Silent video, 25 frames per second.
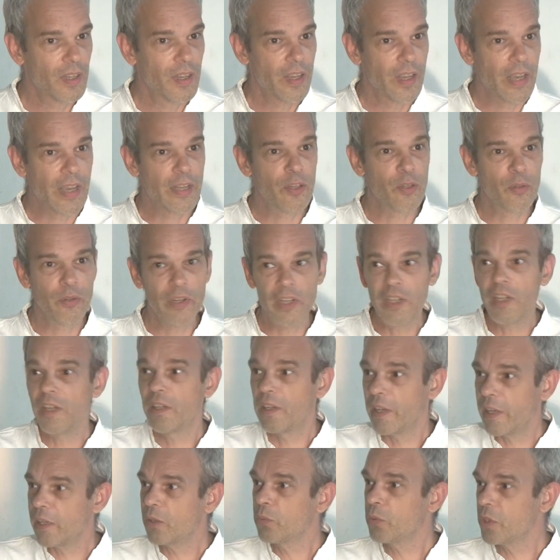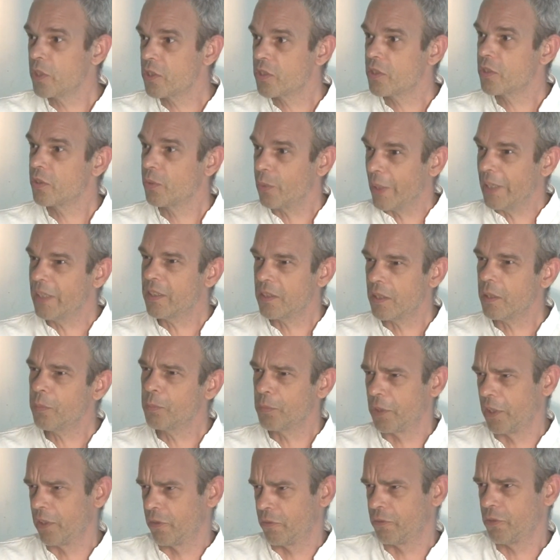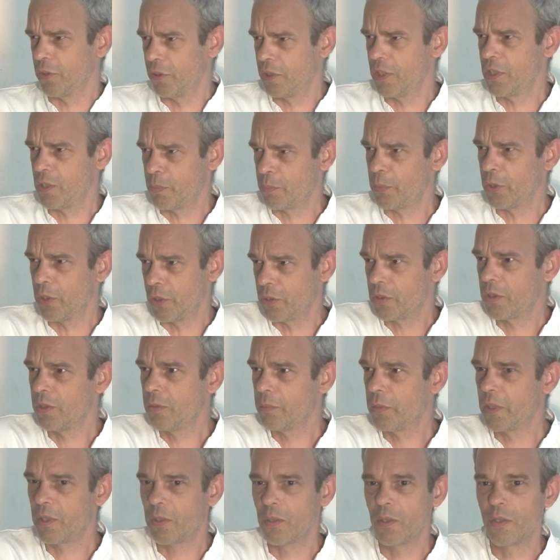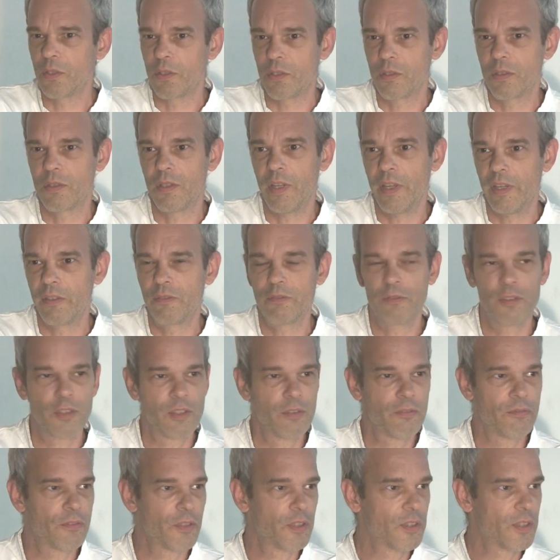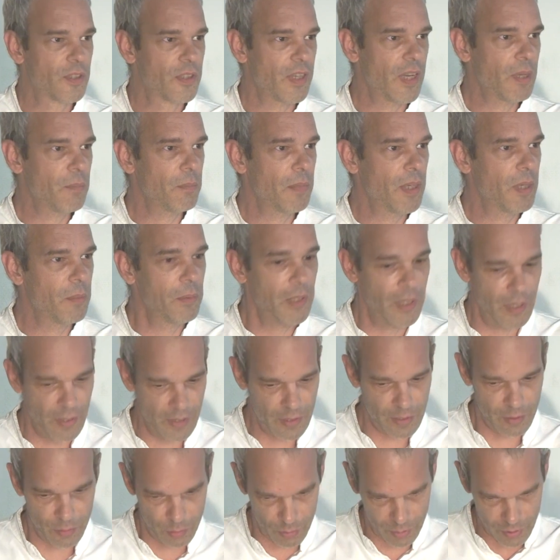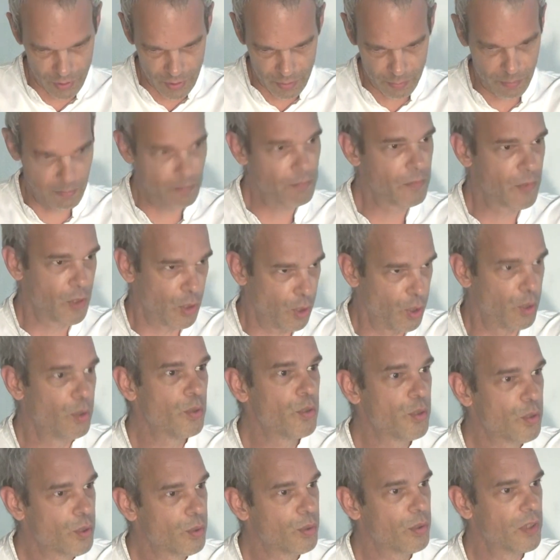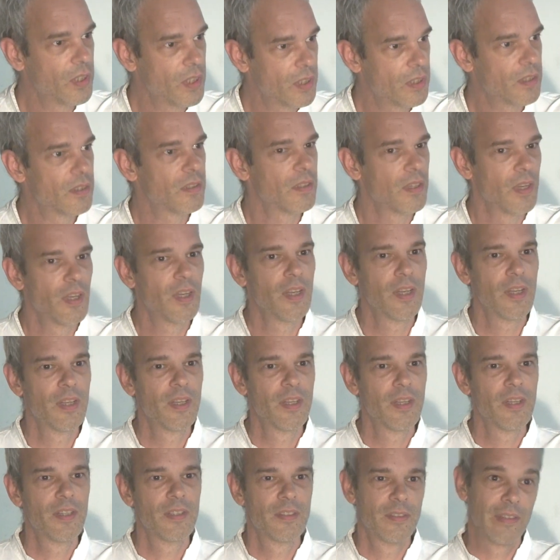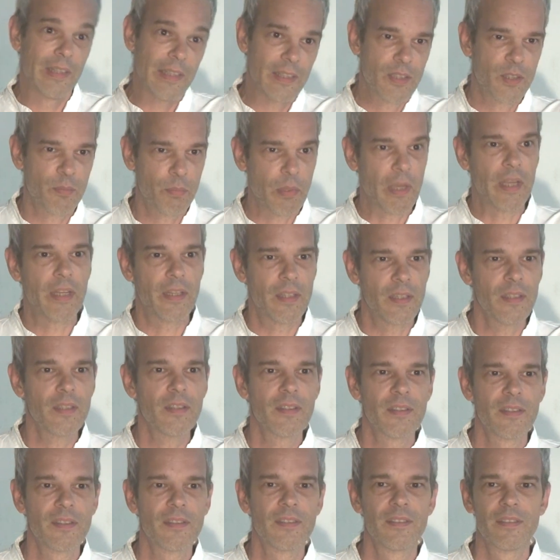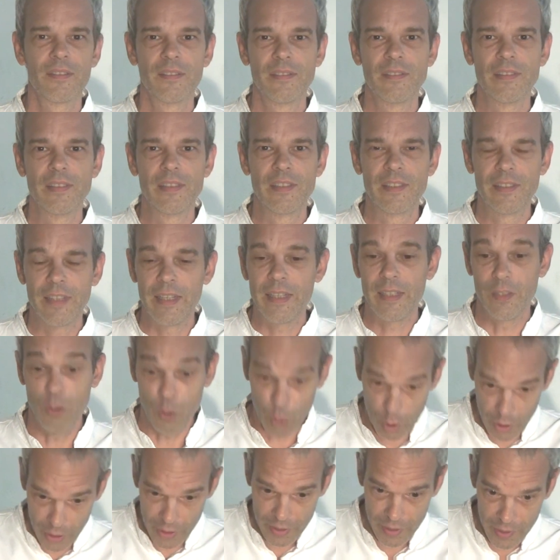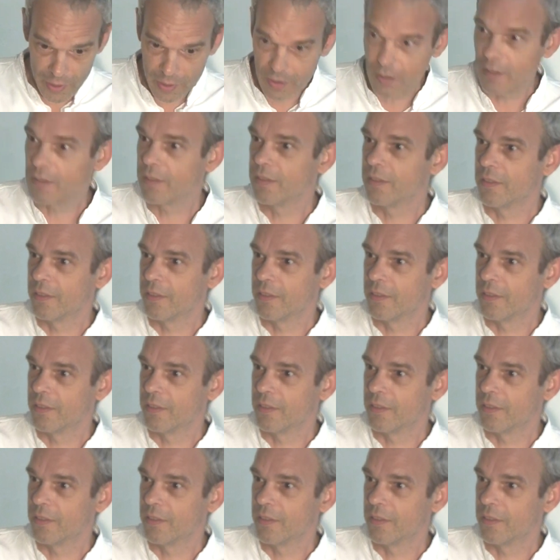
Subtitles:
And already that was quite something for this person, because for the first time maybe they had to come close to this dead spider and look at it,